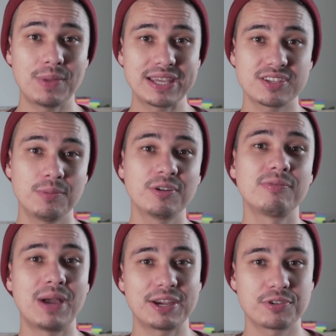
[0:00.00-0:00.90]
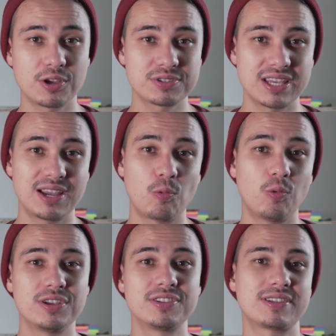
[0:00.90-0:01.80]
my summer of microdosing
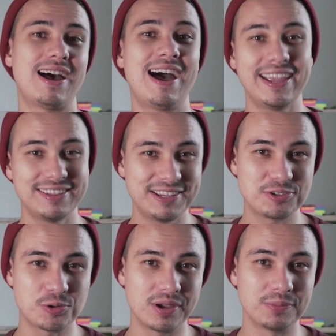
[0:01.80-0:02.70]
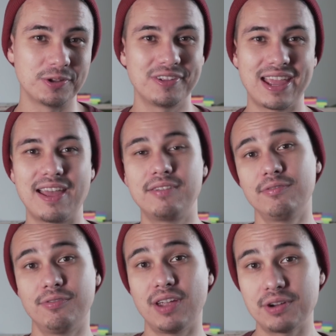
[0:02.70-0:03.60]
was highly enjoyable
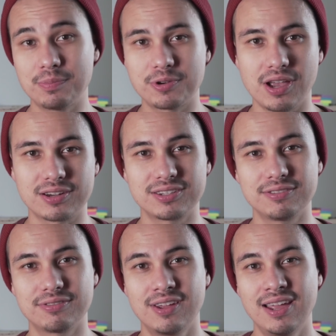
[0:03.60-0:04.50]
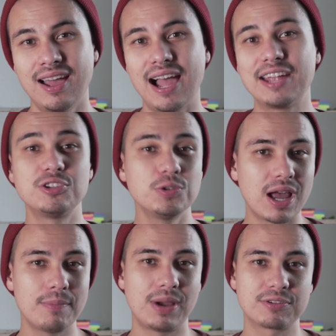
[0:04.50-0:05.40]
and very productive, I do
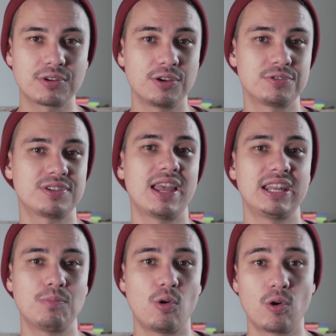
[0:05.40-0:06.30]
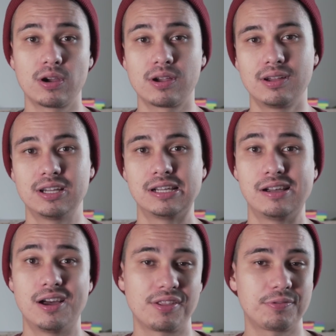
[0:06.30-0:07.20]
not microdose anymore
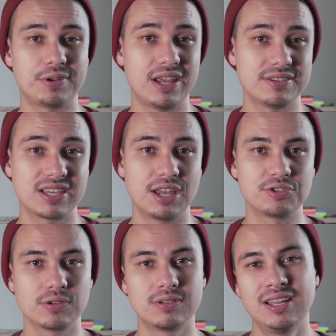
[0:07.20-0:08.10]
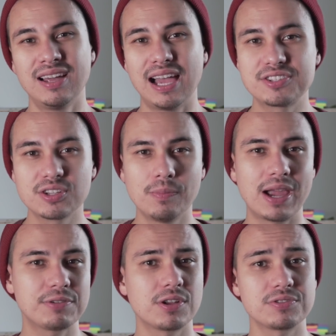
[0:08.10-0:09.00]
on a 3-day schedule. I still
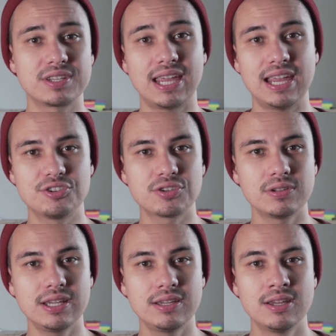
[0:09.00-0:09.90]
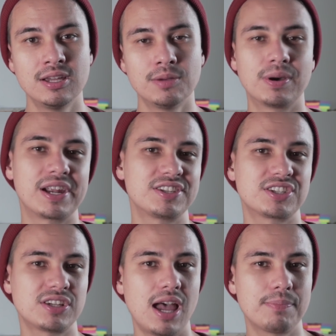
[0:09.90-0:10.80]
microdose occasionally, but I
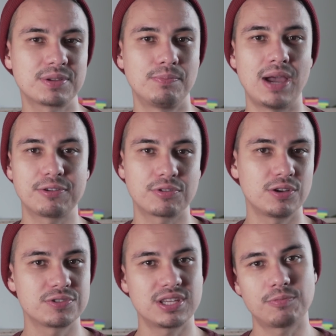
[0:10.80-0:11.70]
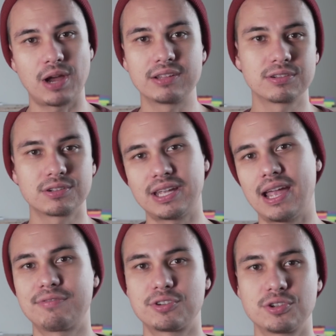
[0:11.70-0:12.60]
stopped microdosing regularly
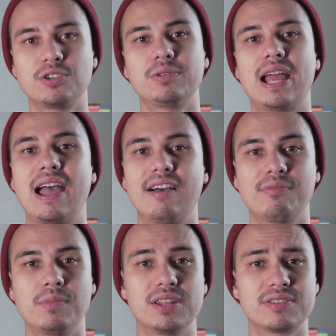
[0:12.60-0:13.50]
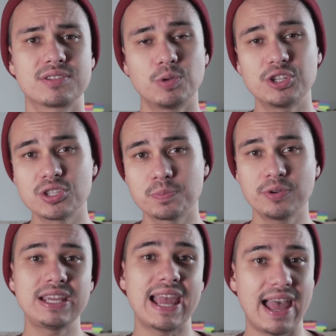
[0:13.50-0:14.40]
after 2.5 months, which is
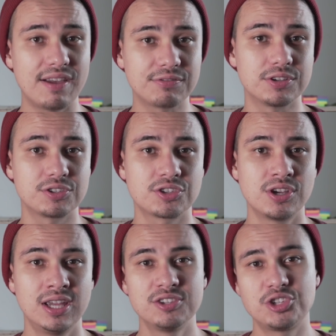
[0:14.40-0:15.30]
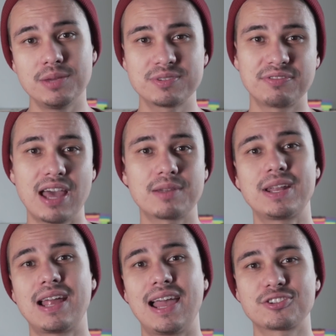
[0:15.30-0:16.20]
pretty average. James
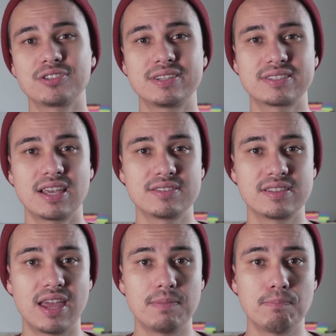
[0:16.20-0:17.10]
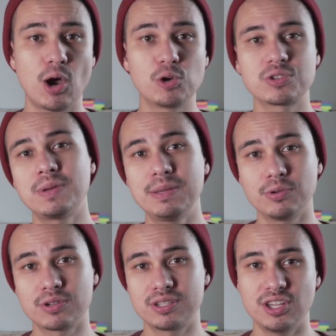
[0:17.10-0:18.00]
Fadiman actually says that most
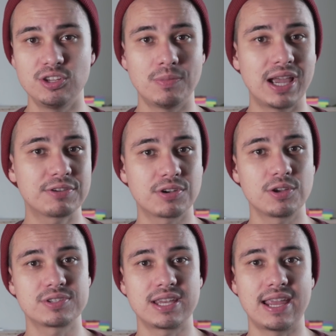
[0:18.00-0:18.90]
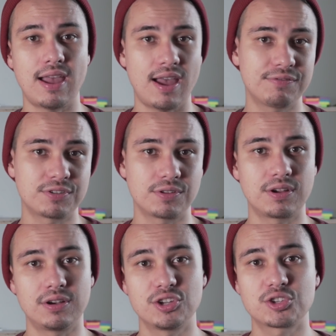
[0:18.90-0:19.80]
people continue microdosing after
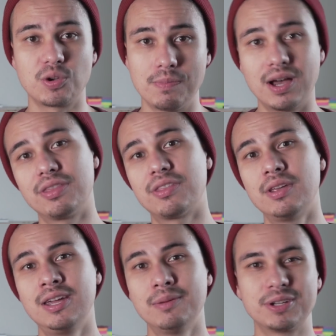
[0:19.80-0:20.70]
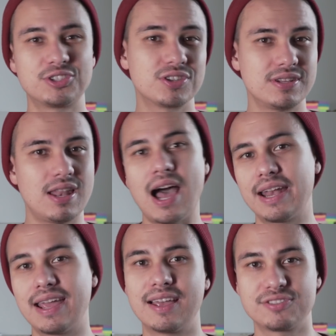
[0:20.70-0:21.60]
their initial month, but just
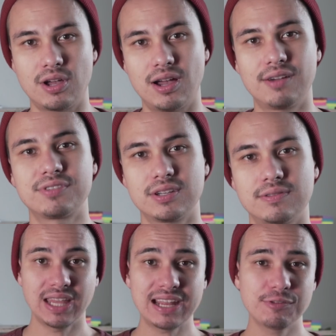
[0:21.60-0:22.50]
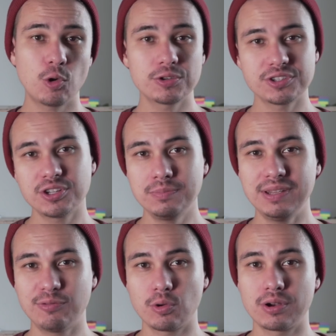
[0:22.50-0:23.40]
not as often. That, of course, could
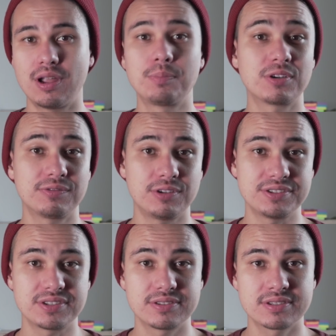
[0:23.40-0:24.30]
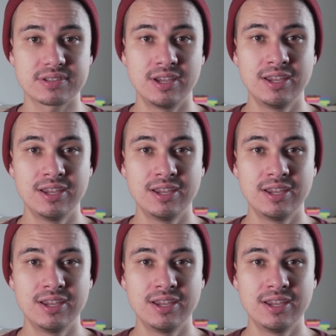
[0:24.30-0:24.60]
be for a number of reasons.